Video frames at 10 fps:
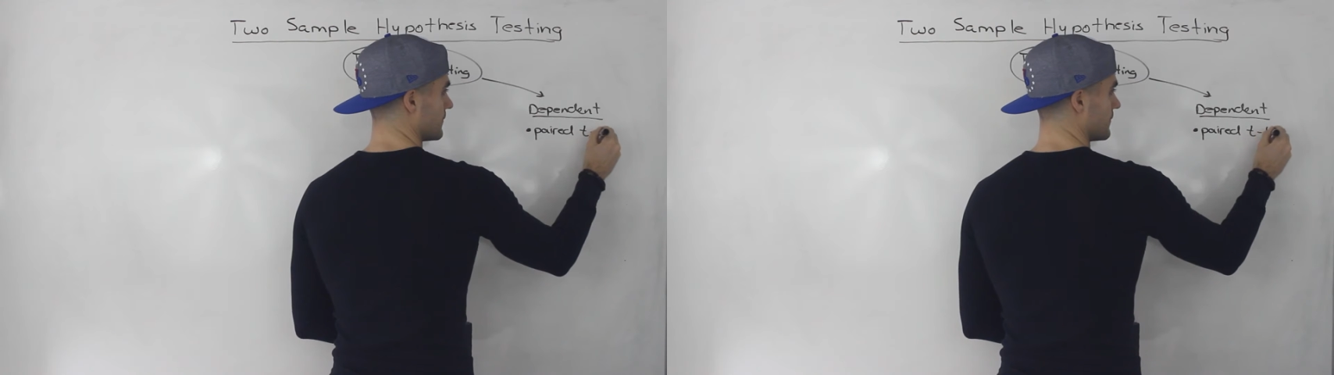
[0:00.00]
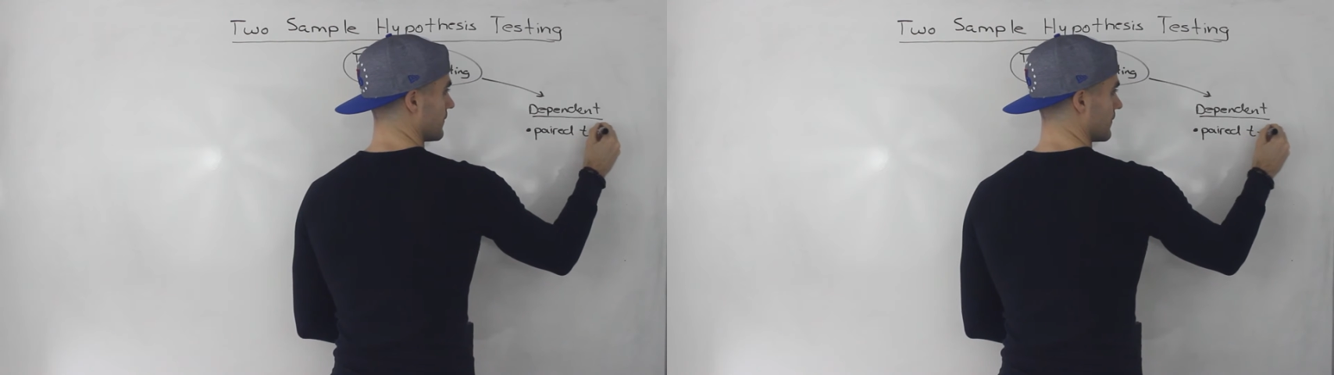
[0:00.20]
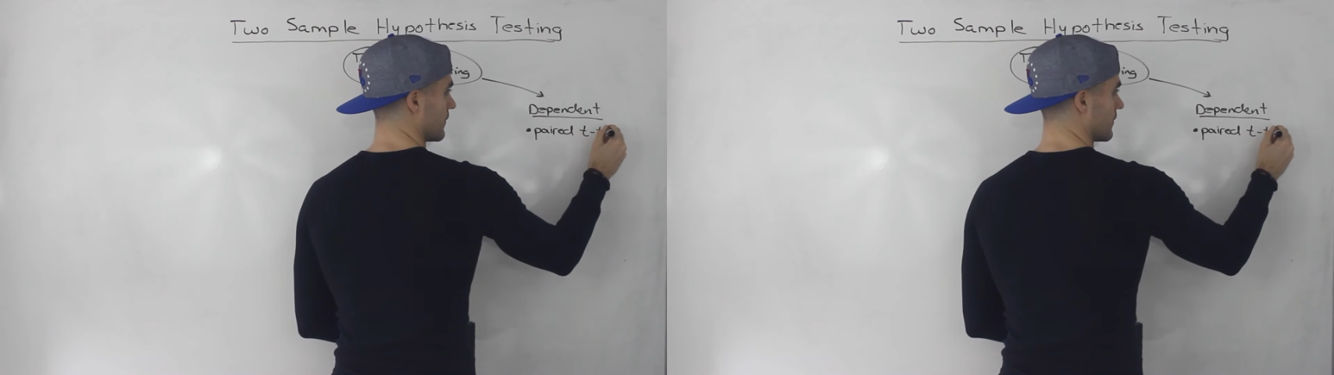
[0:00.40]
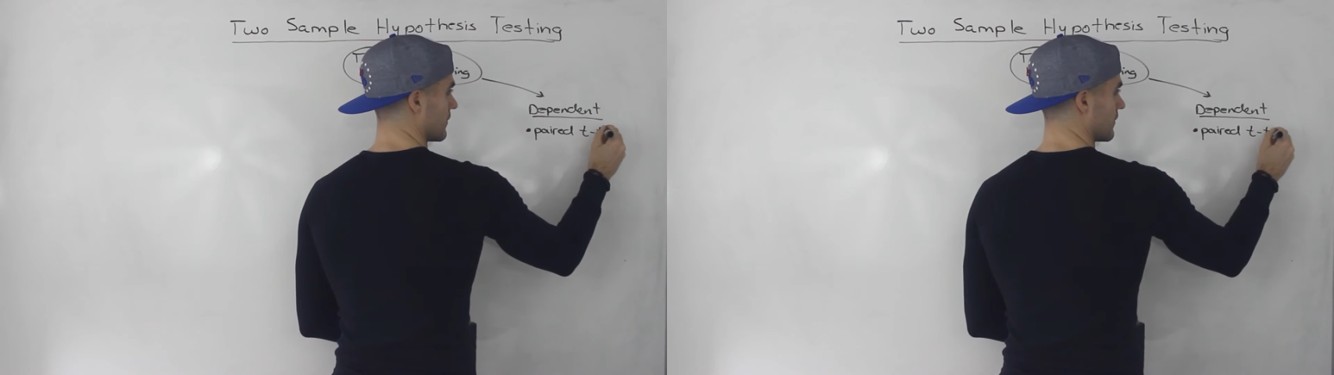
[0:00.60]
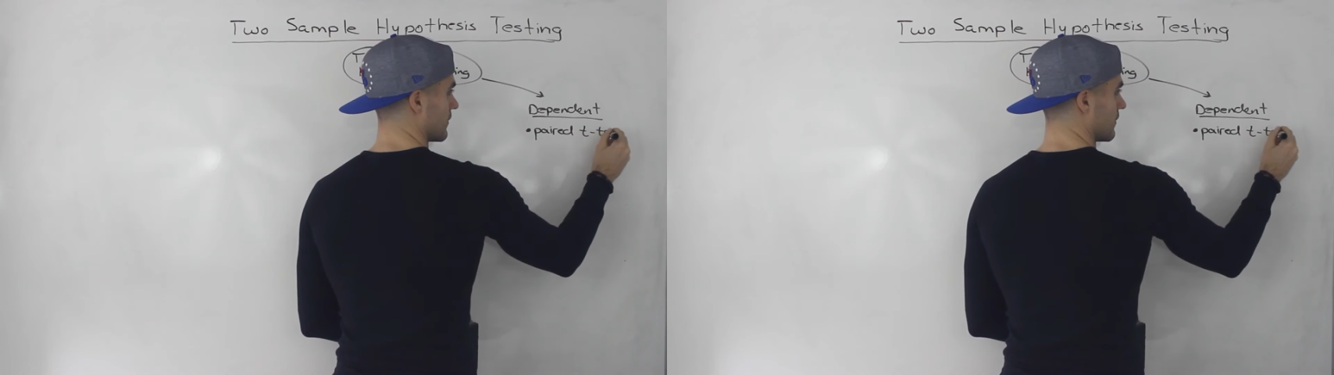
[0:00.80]

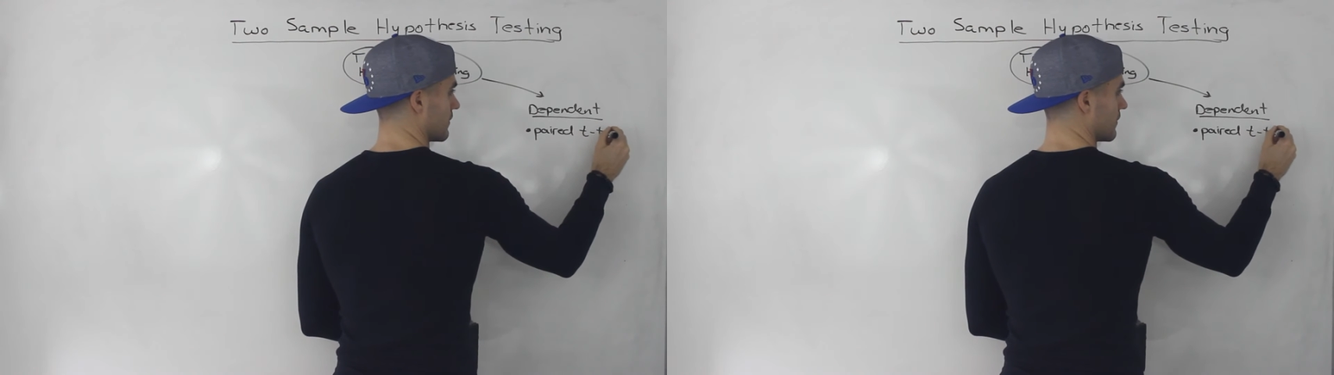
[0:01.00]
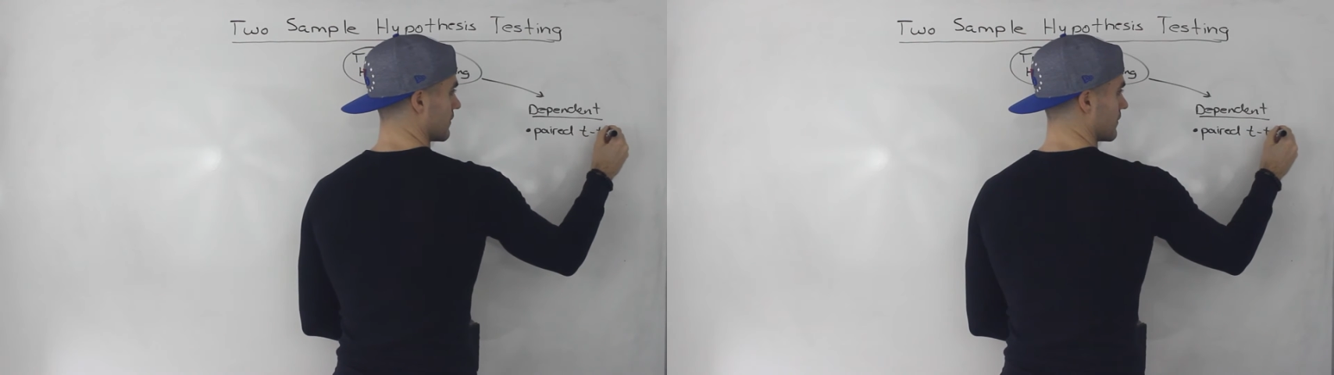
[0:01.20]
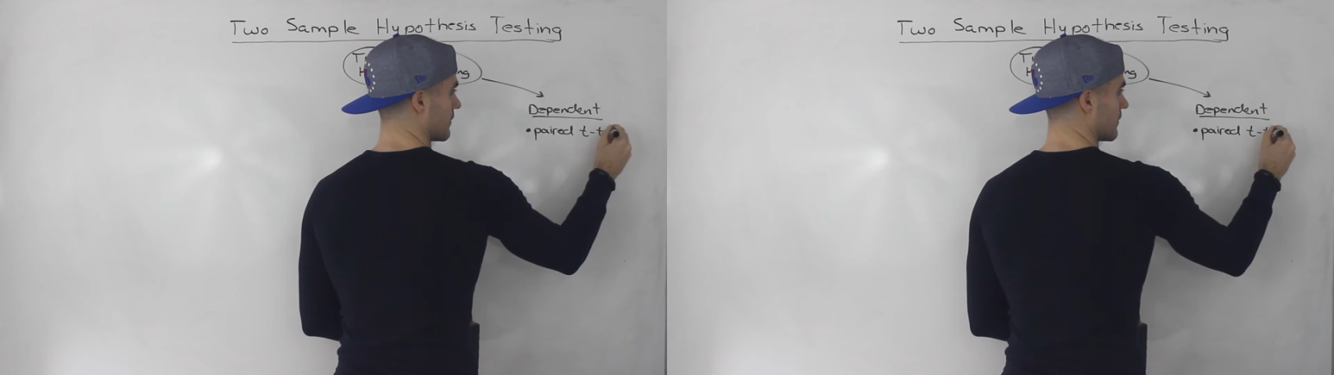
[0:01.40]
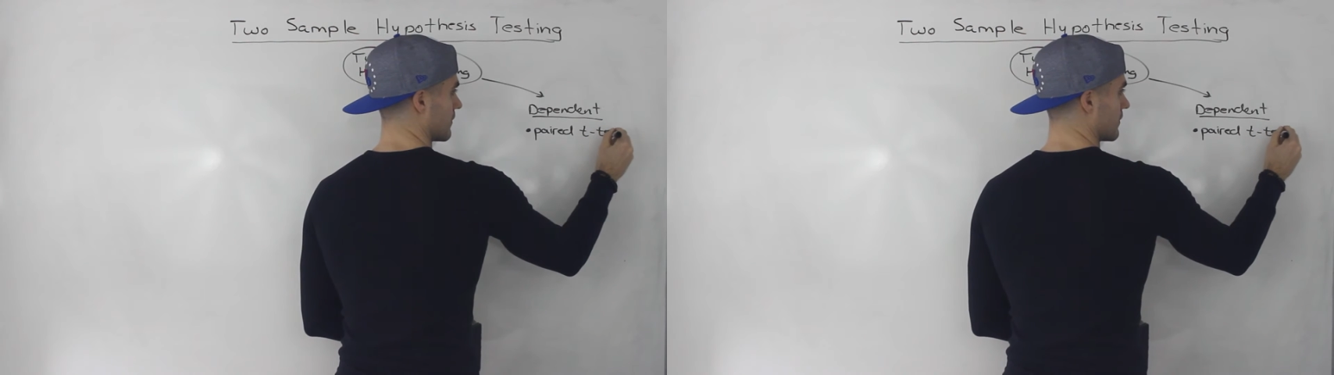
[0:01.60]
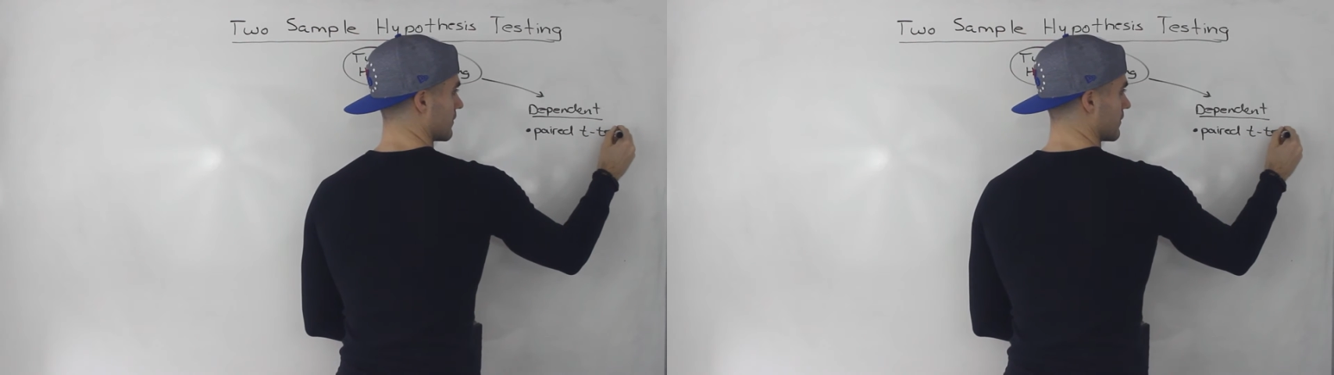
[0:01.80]

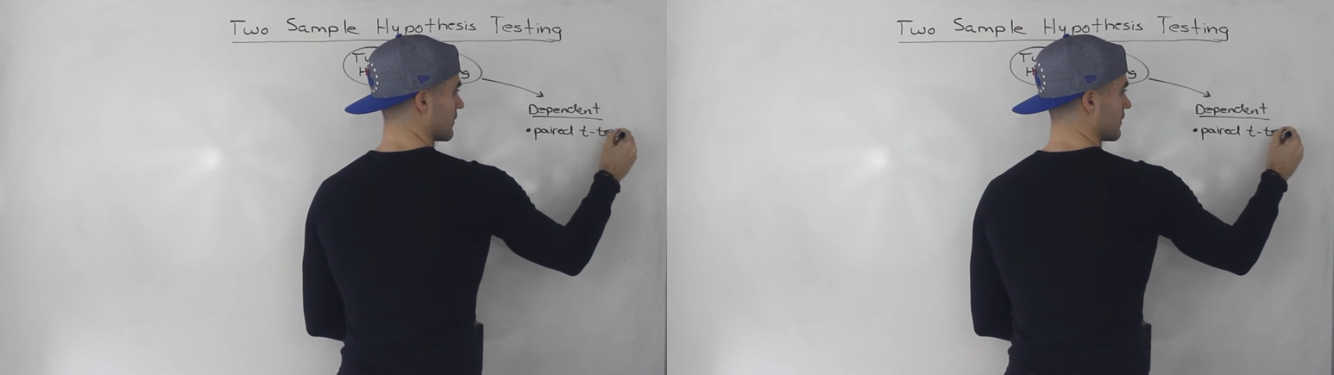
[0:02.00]
(no one is talking)